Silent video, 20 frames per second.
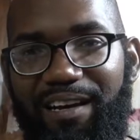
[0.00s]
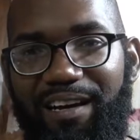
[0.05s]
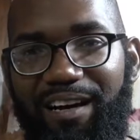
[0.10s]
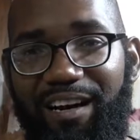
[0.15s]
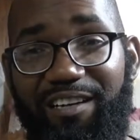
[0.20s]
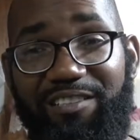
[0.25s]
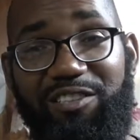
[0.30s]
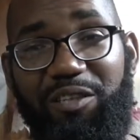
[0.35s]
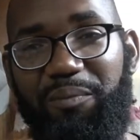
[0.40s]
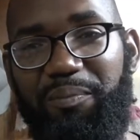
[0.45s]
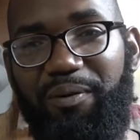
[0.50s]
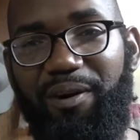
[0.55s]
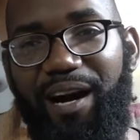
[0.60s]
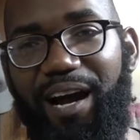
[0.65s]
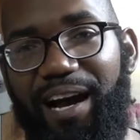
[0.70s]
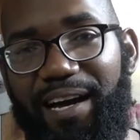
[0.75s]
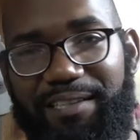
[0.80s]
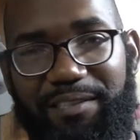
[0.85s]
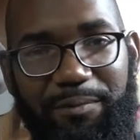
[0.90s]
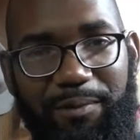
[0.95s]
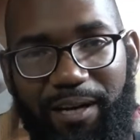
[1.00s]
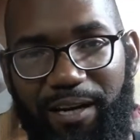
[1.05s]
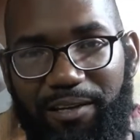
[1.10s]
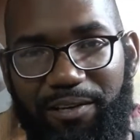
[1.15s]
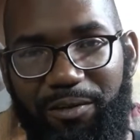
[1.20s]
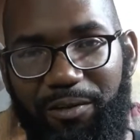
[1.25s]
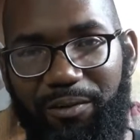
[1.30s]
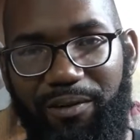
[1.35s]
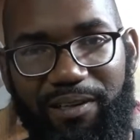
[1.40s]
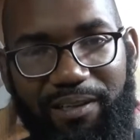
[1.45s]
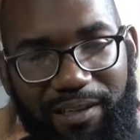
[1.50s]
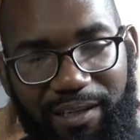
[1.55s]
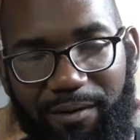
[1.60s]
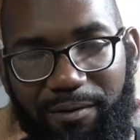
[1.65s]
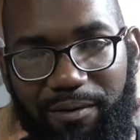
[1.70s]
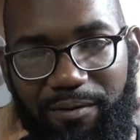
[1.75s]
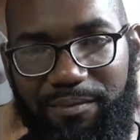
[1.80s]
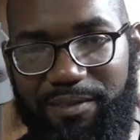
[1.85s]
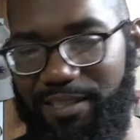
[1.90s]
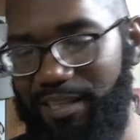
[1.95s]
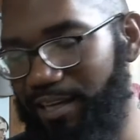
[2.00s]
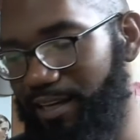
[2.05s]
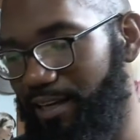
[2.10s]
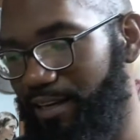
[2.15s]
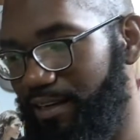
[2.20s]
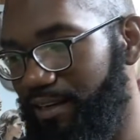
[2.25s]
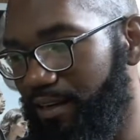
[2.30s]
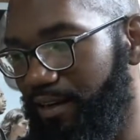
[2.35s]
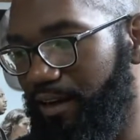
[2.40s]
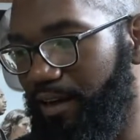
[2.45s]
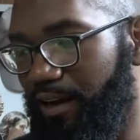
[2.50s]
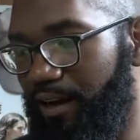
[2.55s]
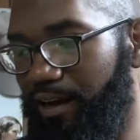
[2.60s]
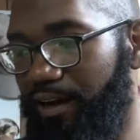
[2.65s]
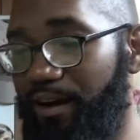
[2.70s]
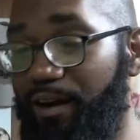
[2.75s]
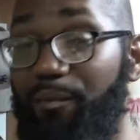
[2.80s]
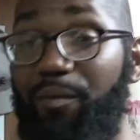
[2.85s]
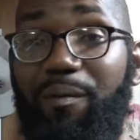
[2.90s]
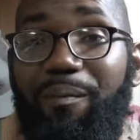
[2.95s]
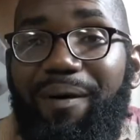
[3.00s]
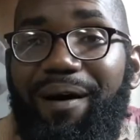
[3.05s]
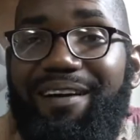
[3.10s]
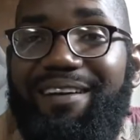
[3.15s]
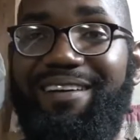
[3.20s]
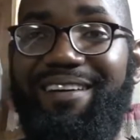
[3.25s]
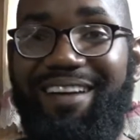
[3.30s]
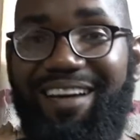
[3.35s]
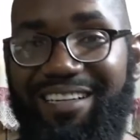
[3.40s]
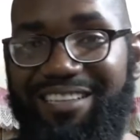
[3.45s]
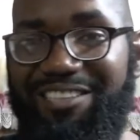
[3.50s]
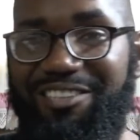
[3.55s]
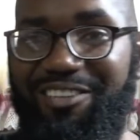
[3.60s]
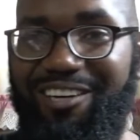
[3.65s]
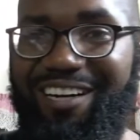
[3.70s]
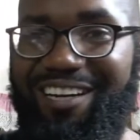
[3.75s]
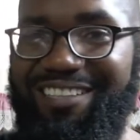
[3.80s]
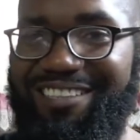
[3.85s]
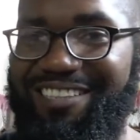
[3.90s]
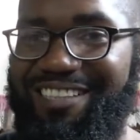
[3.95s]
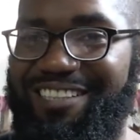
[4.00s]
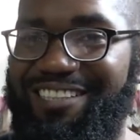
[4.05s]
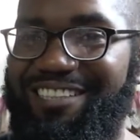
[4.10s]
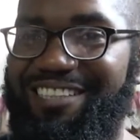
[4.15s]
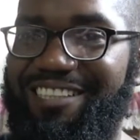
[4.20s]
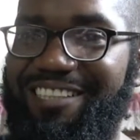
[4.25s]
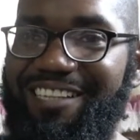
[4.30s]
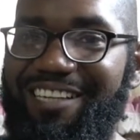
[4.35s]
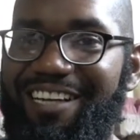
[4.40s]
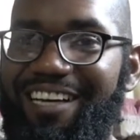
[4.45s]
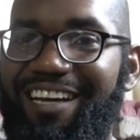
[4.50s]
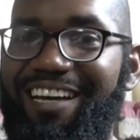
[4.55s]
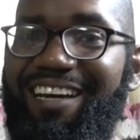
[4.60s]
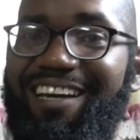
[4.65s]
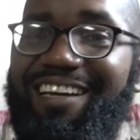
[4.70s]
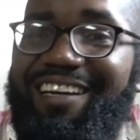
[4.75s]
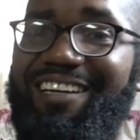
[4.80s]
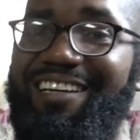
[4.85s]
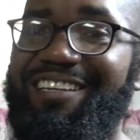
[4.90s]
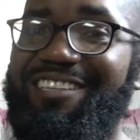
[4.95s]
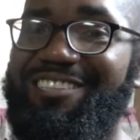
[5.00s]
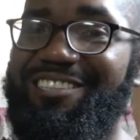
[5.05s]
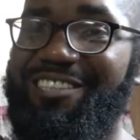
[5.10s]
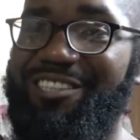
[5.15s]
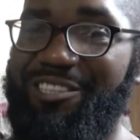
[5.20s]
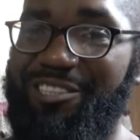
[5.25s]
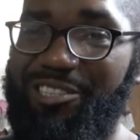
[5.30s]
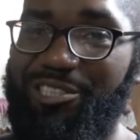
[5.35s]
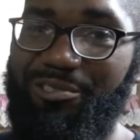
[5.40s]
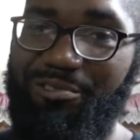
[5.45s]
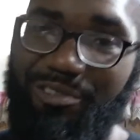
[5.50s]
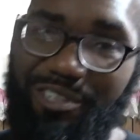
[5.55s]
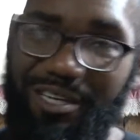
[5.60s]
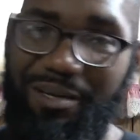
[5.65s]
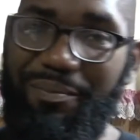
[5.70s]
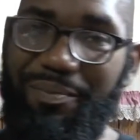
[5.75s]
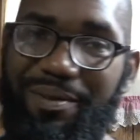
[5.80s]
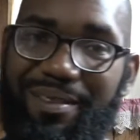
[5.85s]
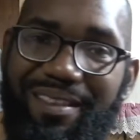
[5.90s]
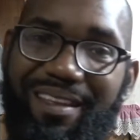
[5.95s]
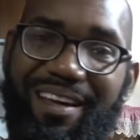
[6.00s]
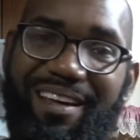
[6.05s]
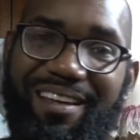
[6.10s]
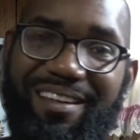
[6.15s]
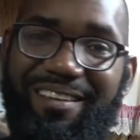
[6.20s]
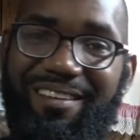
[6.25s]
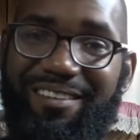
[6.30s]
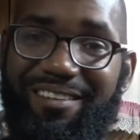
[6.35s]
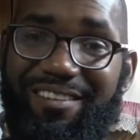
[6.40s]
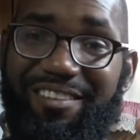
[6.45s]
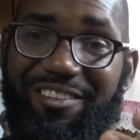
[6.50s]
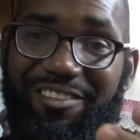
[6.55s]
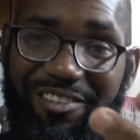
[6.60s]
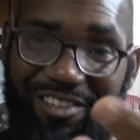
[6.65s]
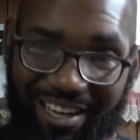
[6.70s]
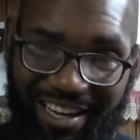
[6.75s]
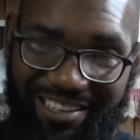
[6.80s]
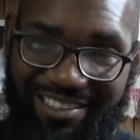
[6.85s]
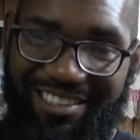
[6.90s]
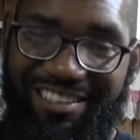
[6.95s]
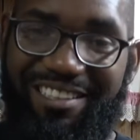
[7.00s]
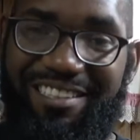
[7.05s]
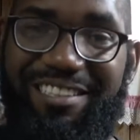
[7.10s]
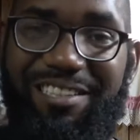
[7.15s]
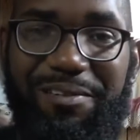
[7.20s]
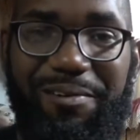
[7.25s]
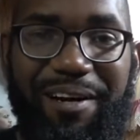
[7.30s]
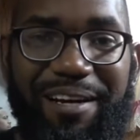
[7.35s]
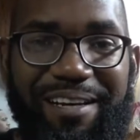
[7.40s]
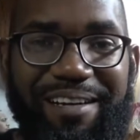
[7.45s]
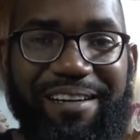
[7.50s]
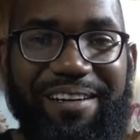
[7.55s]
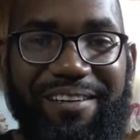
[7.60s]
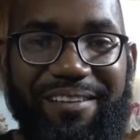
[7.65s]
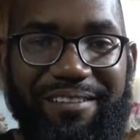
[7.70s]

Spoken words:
a surprise when I do it. You get what I'm saying? But my next transition is the trip that you guys are going to see right here.